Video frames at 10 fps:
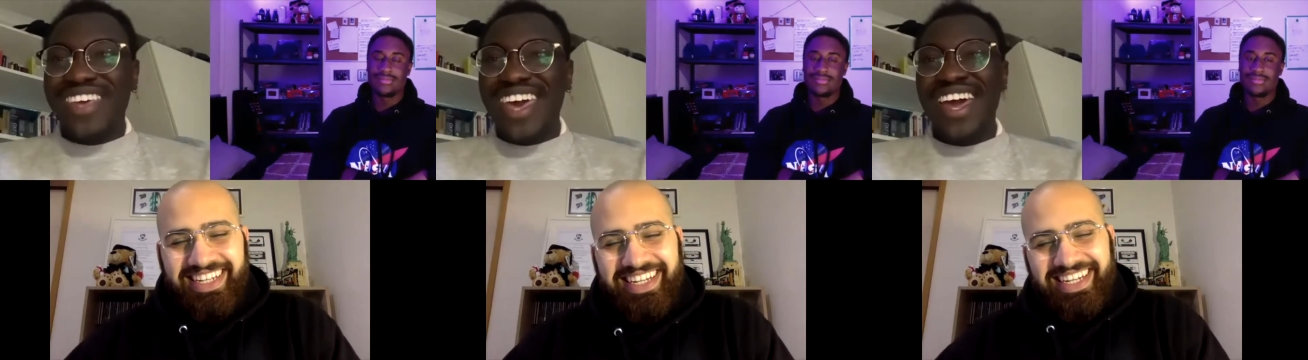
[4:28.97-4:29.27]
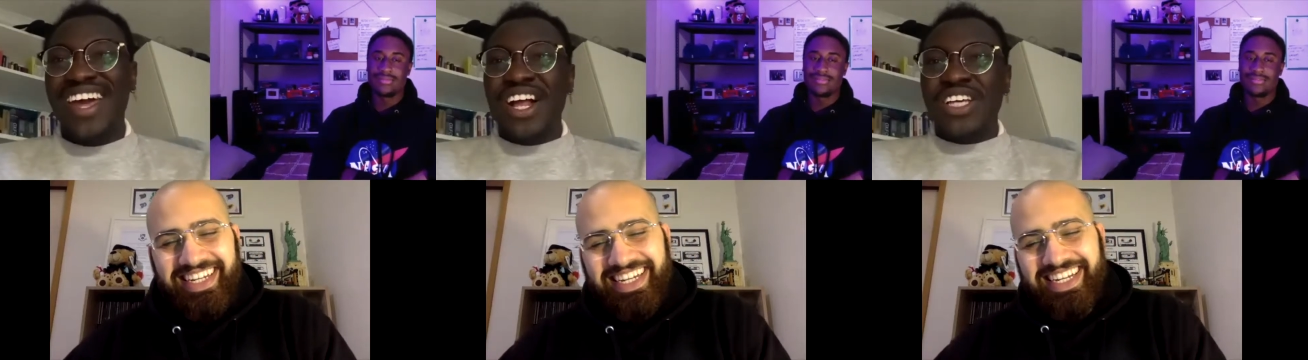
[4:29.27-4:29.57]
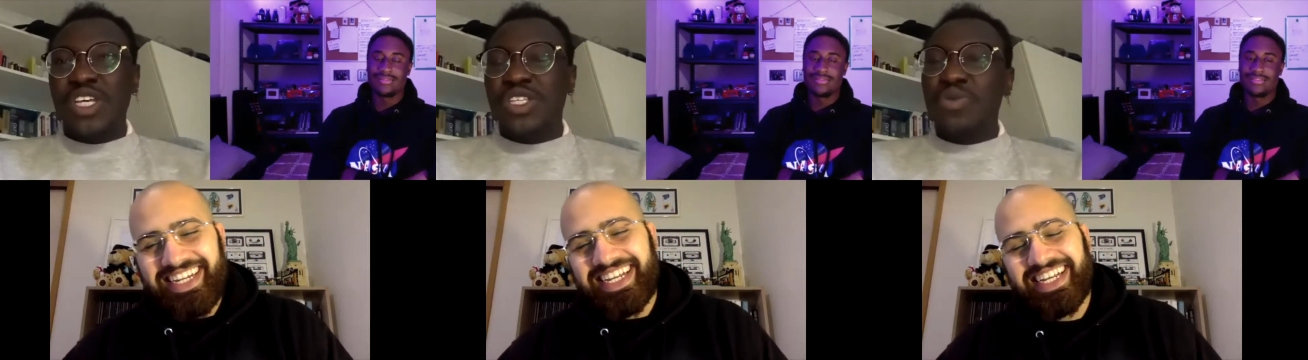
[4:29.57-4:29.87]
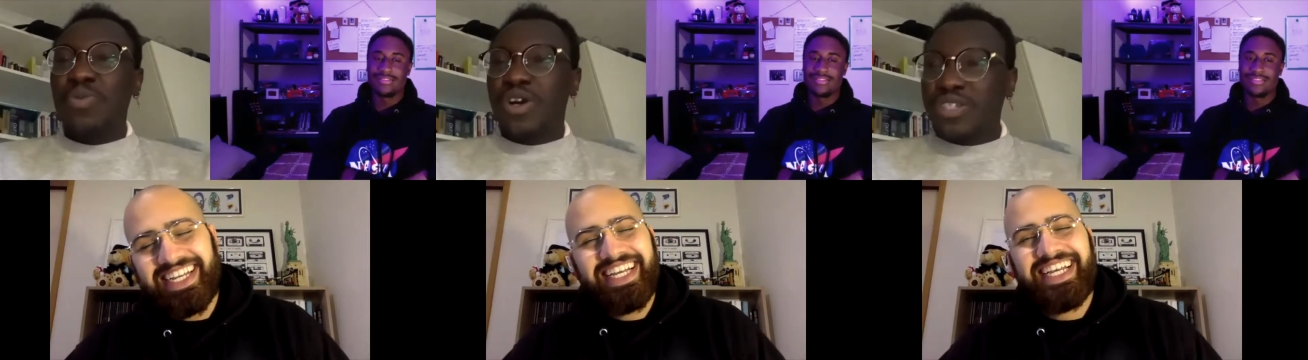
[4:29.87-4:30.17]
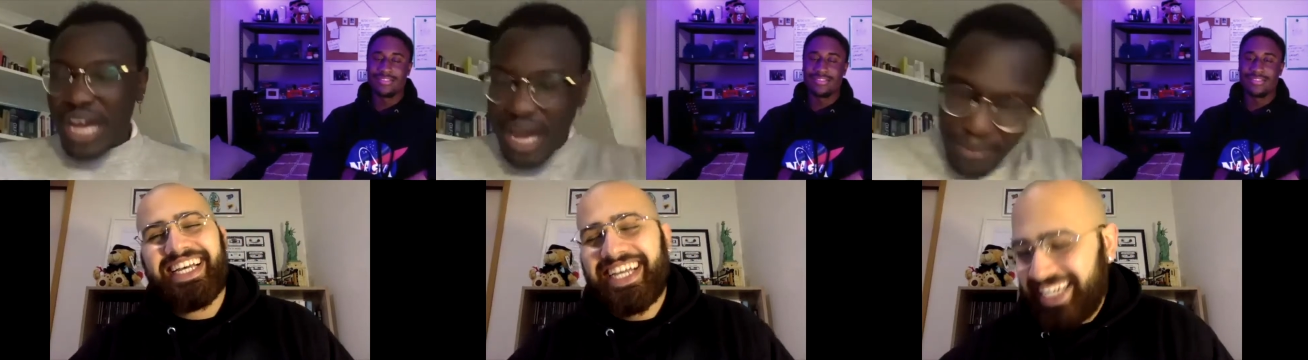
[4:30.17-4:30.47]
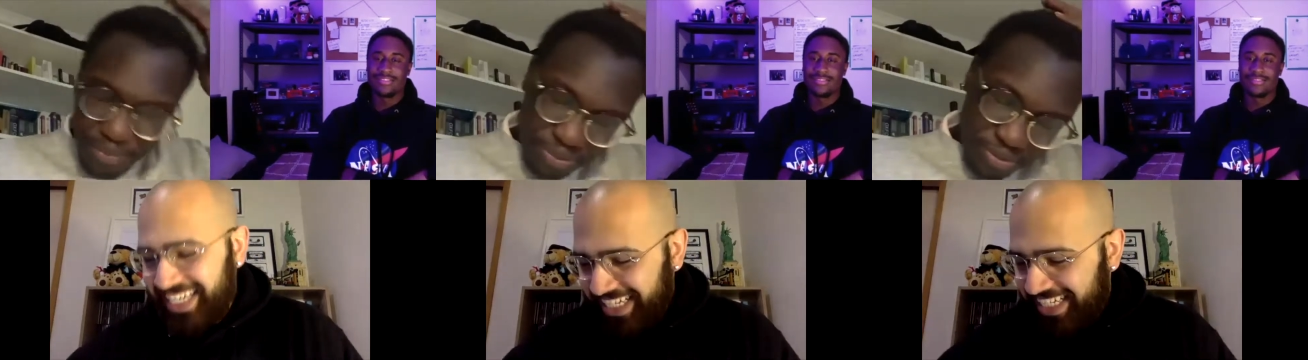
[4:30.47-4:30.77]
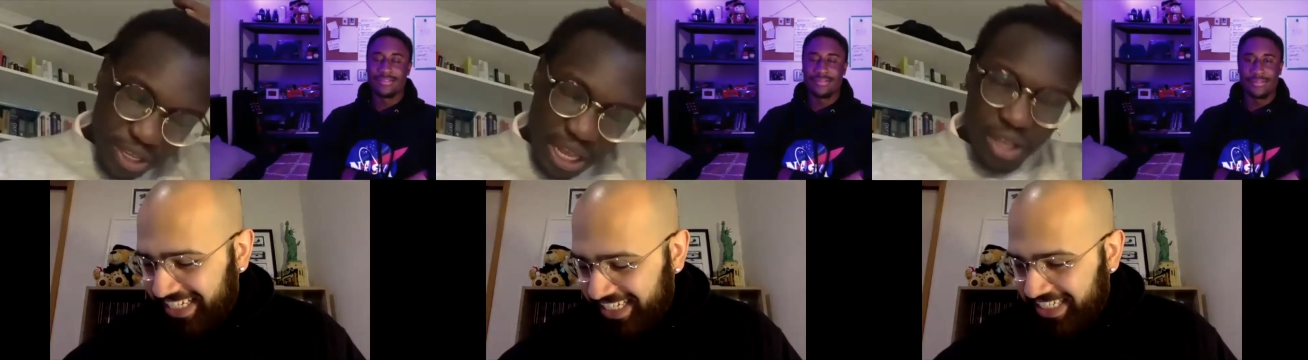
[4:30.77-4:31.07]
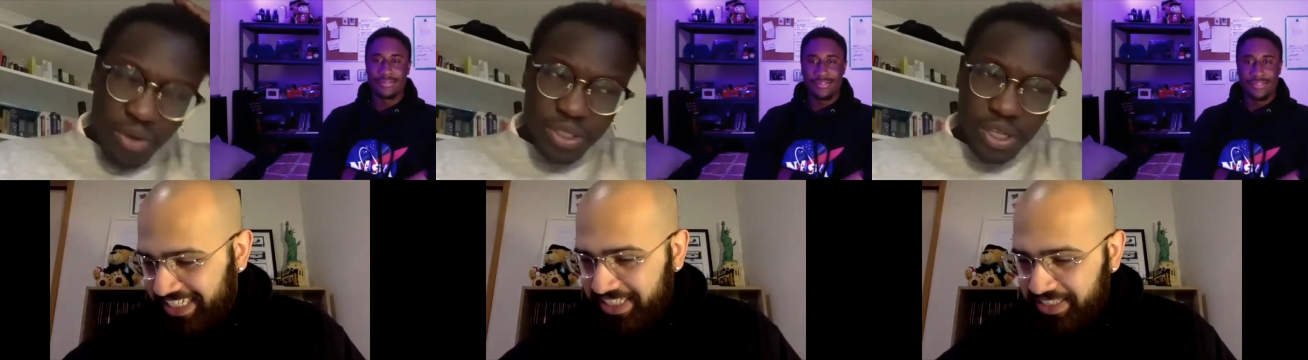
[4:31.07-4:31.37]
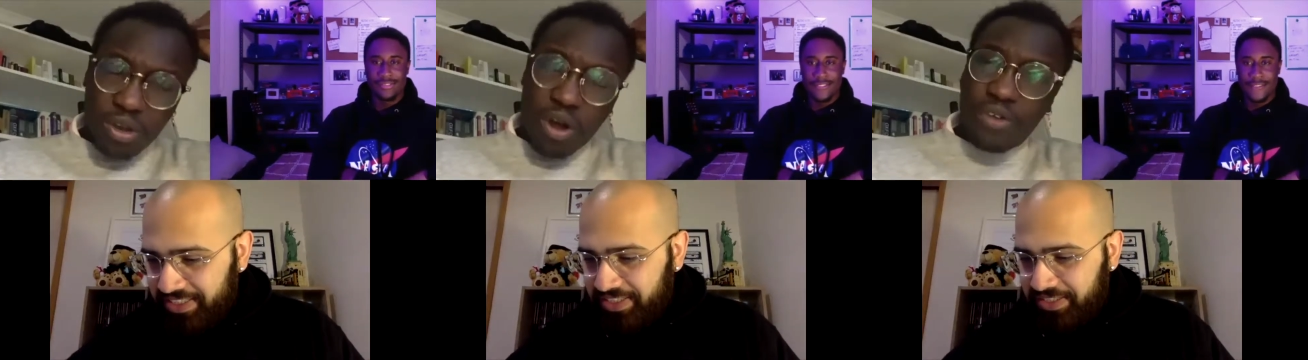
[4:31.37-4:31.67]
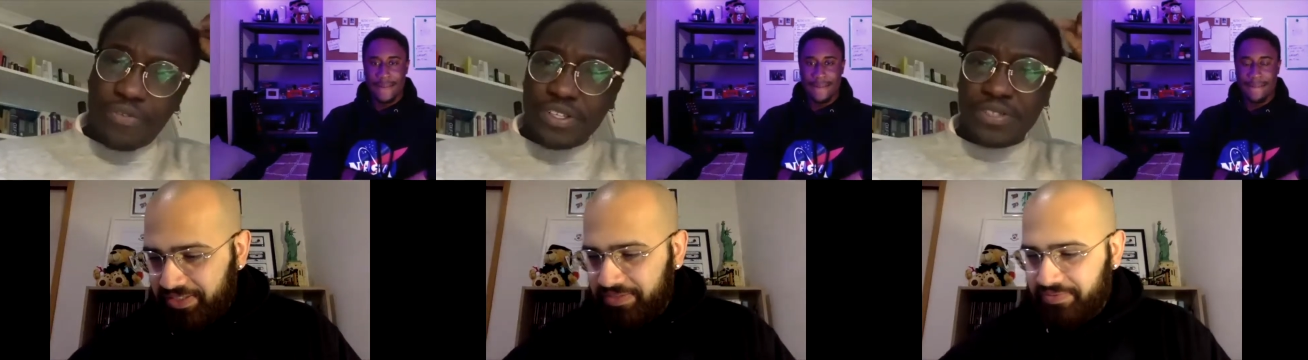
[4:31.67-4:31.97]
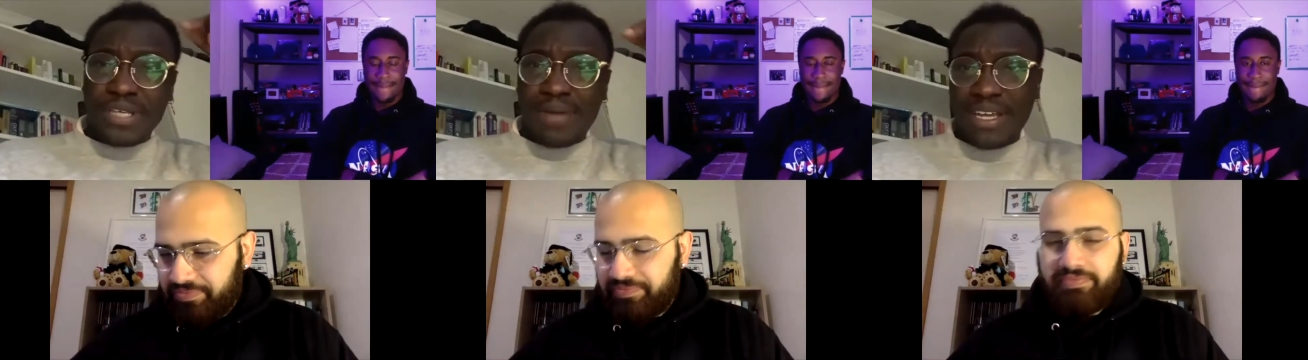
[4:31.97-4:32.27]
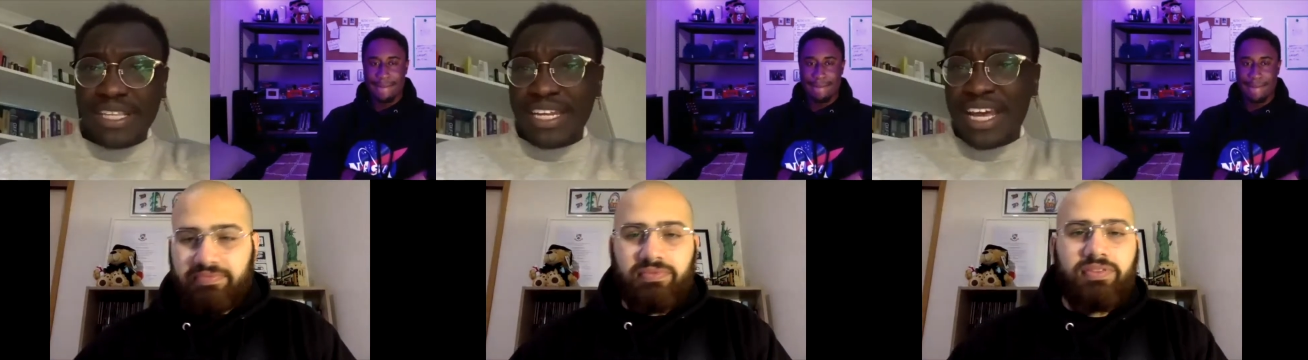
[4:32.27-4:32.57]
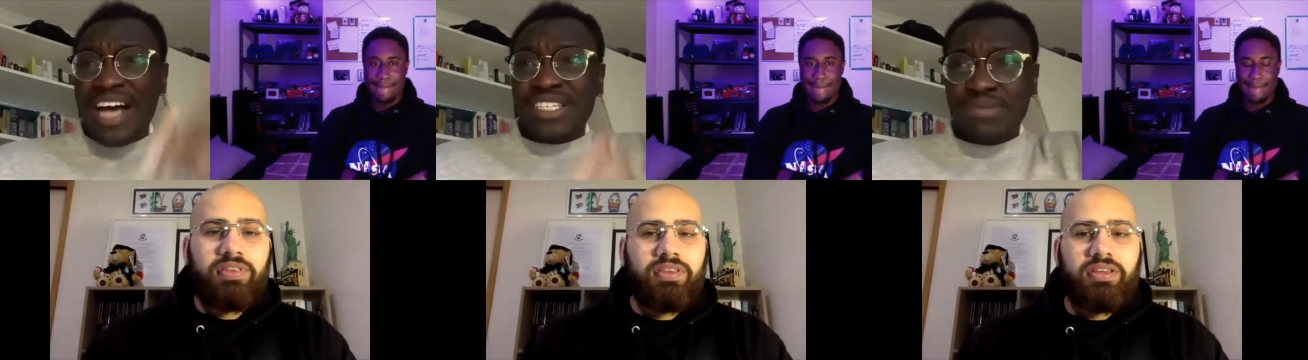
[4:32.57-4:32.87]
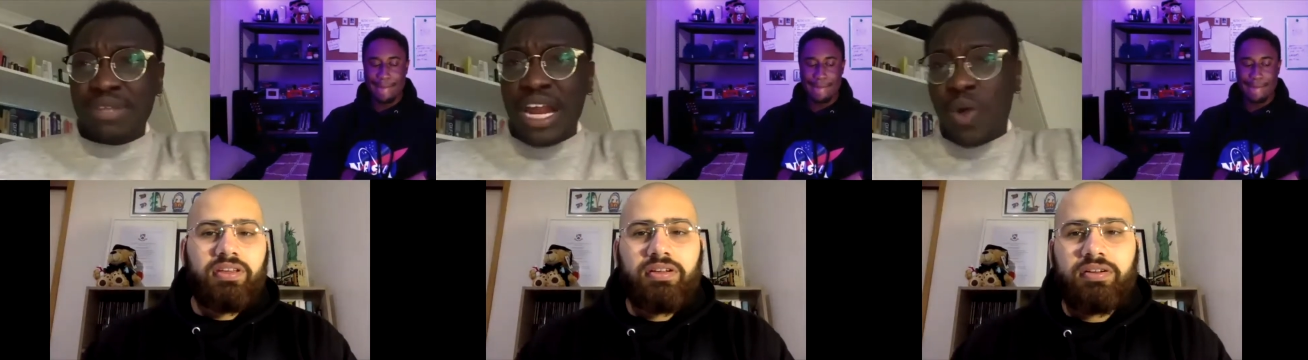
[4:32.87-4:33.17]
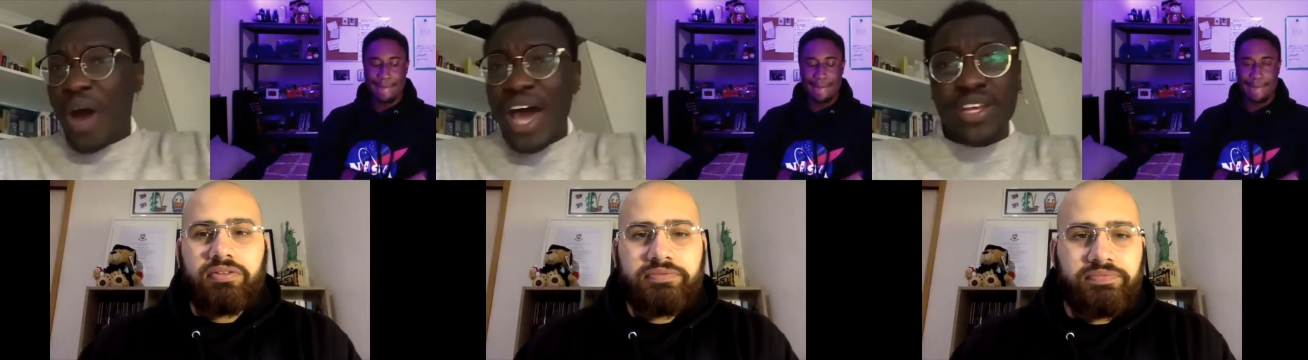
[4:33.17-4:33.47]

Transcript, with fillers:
Speaker 1: yeah, just because um he was on a conference or something like that. And they asked him that like, why